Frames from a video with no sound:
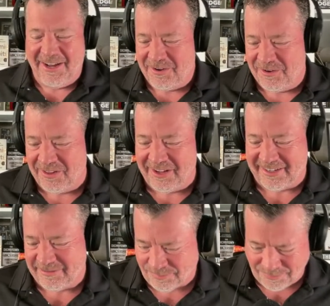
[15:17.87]
We're
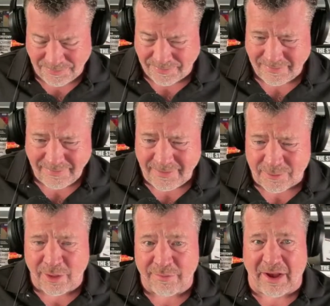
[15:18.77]

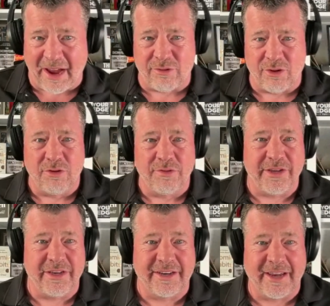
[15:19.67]
viral over
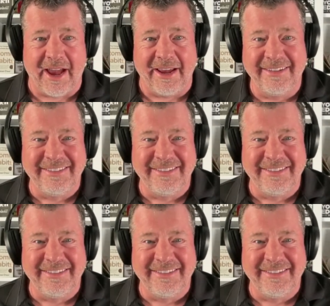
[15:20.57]
here, guy.